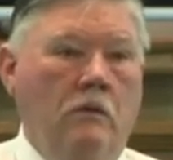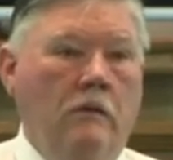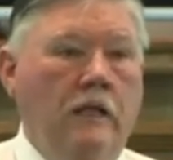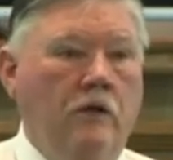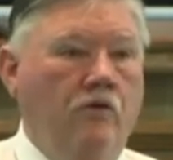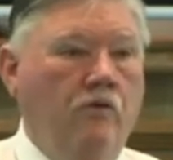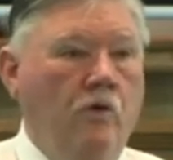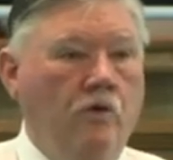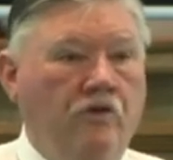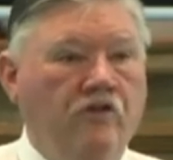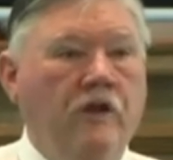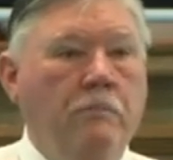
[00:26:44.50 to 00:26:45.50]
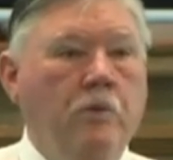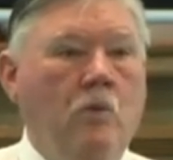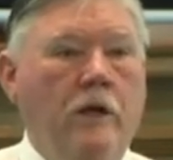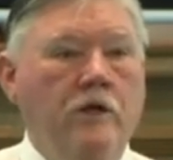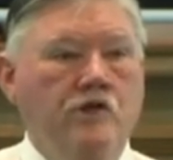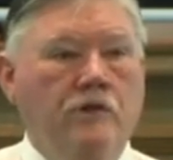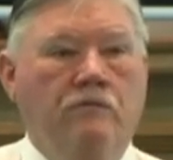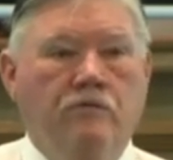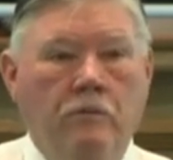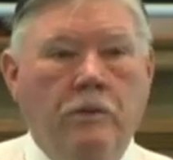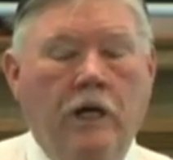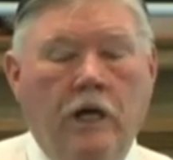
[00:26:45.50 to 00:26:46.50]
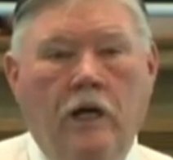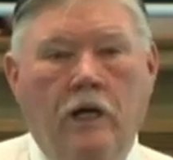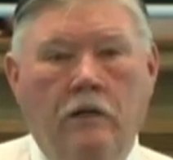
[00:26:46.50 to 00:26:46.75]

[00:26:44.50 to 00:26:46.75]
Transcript: that is full of separation from God.